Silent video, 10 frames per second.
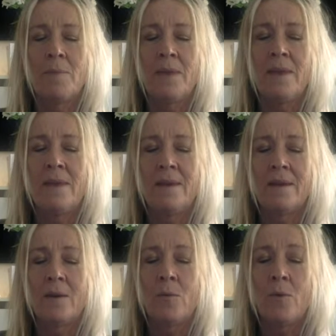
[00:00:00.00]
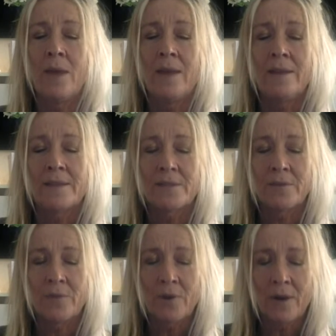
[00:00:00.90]
be awareness
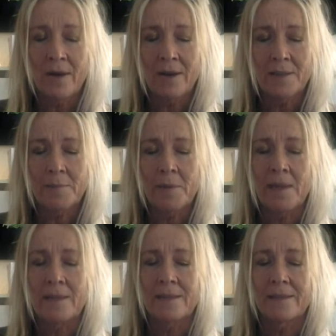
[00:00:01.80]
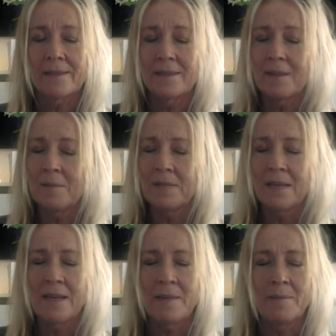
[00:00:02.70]
of your heartbeat.
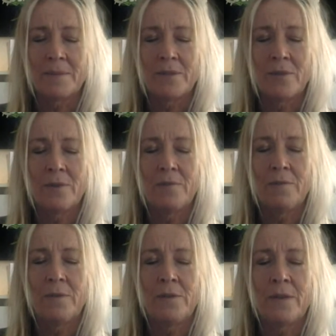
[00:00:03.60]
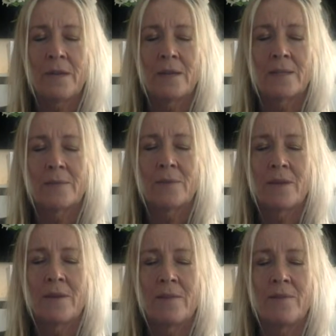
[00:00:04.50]
Sometimes you can feel that
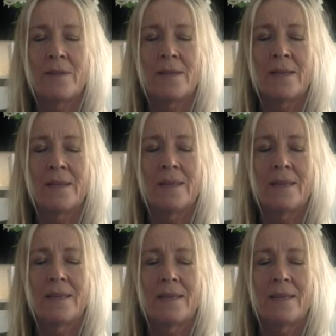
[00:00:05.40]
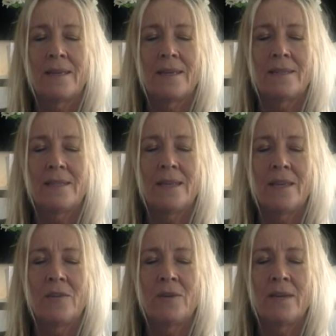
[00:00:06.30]
without even
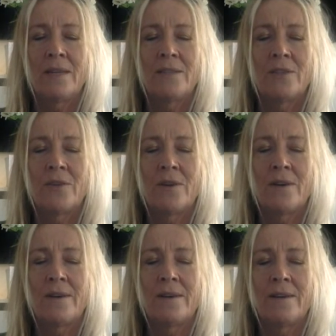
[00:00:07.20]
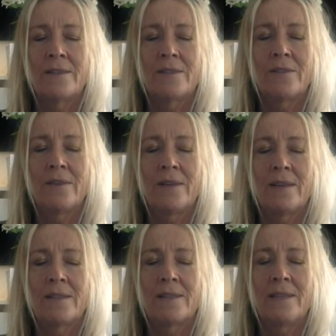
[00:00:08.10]
taking your hand to your heart. You can get
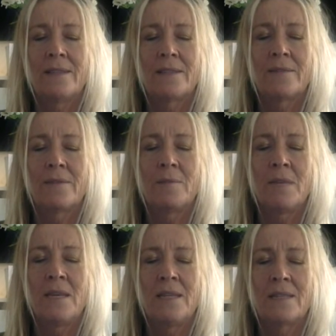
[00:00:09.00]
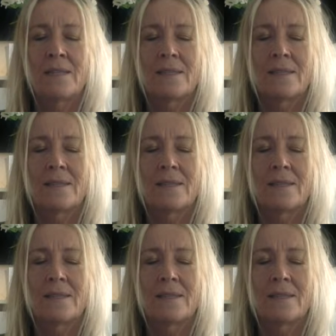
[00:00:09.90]
a sense of the beat.